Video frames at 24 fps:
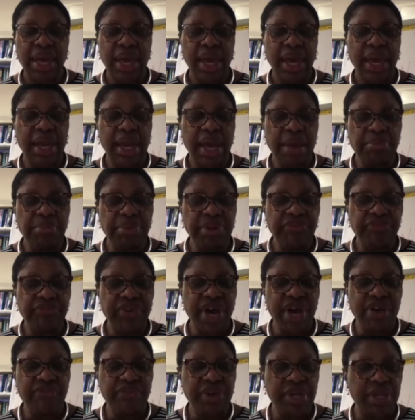and
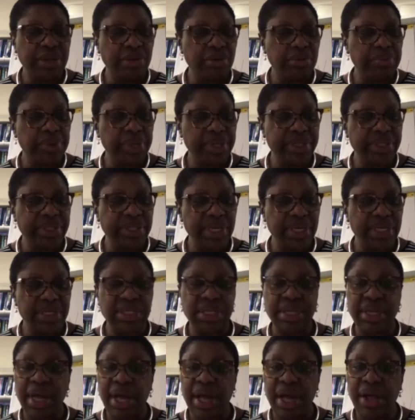amplify vulnerabilities
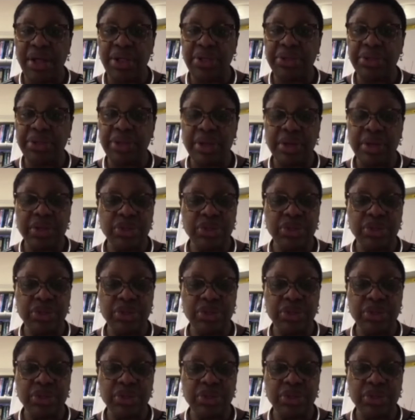in health,